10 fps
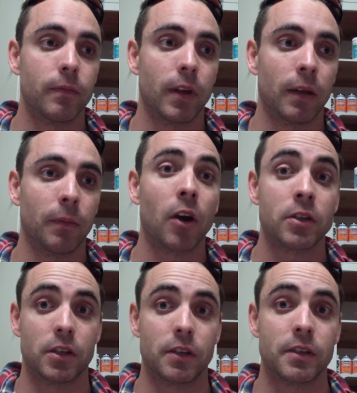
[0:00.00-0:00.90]

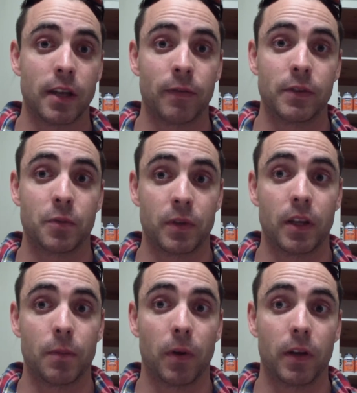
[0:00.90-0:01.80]
oxygen suffers
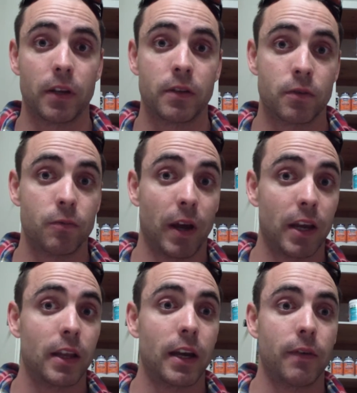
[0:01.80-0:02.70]
within the body to
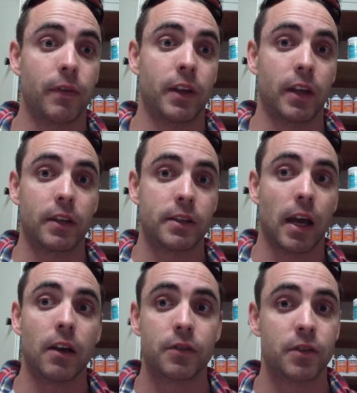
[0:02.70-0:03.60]
regulate everything, and
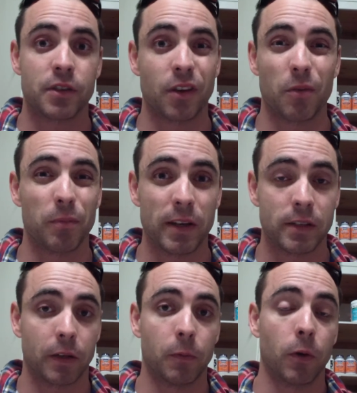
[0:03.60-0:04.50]
cells just don't
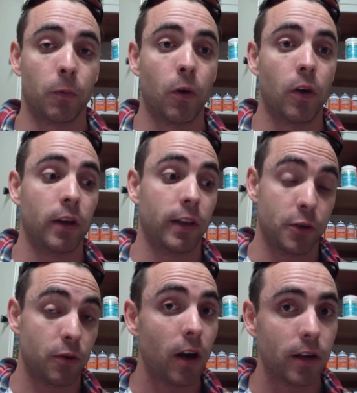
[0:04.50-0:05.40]
basically want to work. They're
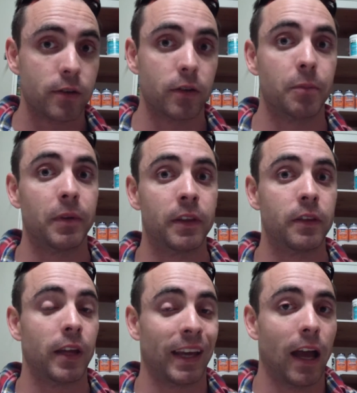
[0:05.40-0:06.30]
trying to, but
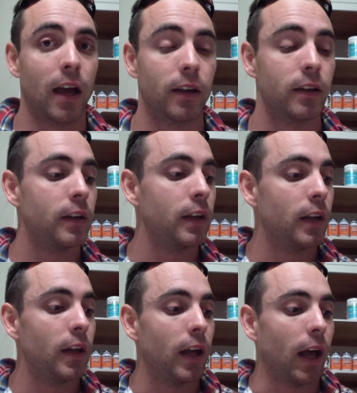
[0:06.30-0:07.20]
they can't.
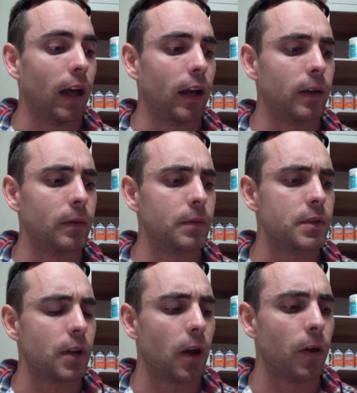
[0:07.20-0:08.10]
And
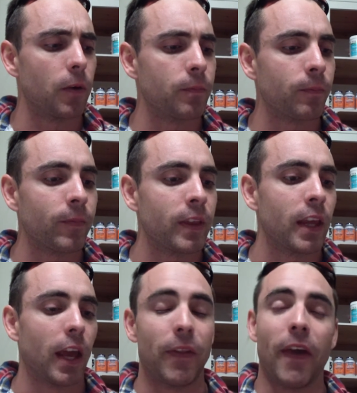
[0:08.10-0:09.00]

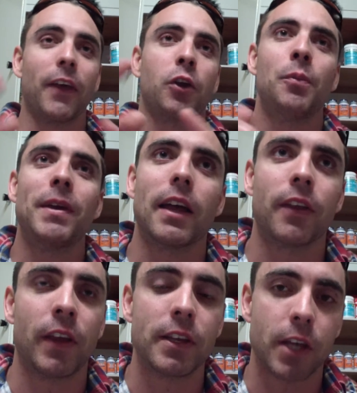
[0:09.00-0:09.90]
there could be
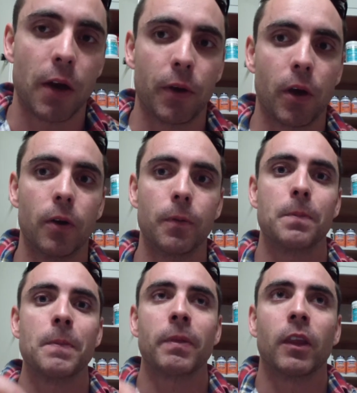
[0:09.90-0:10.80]
other things going
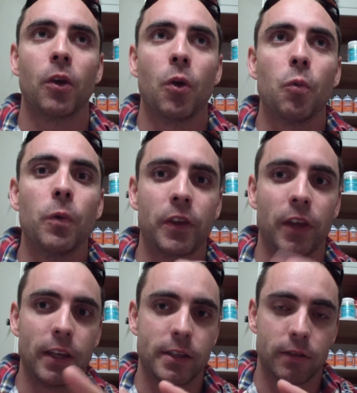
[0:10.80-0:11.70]
on with
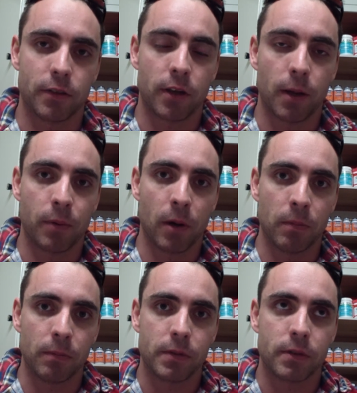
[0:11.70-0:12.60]
insulin type
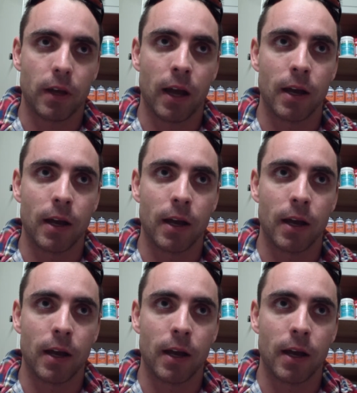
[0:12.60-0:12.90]
problems.